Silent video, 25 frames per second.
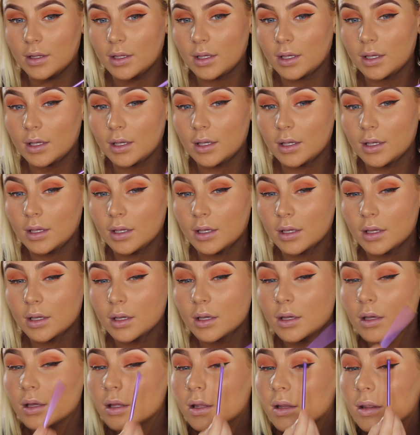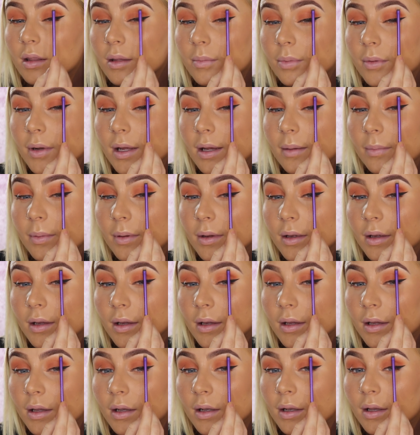The, the brow
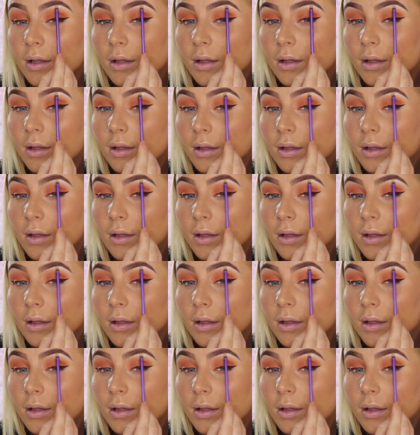bone.